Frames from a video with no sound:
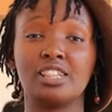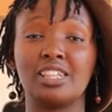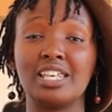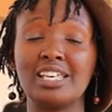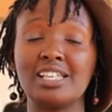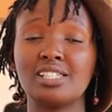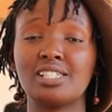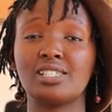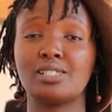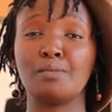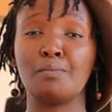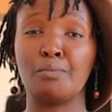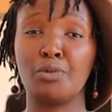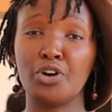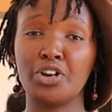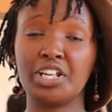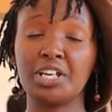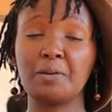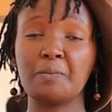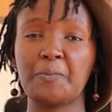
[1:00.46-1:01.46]
this
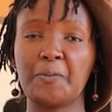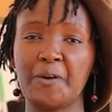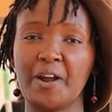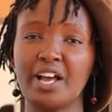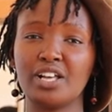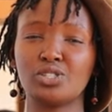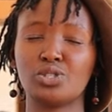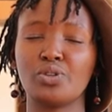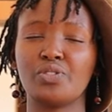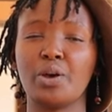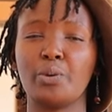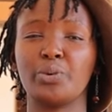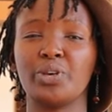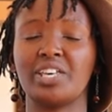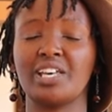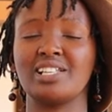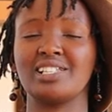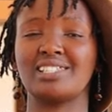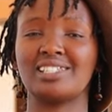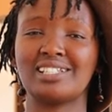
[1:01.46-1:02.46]
morning prayer so that we
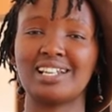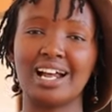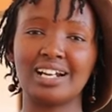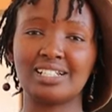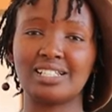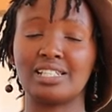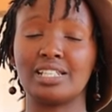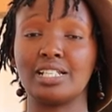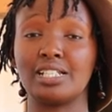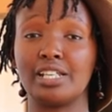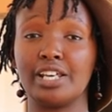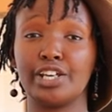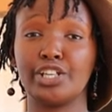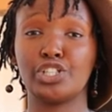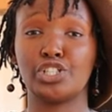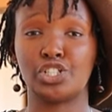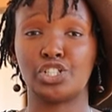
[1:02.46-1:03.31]
can start the day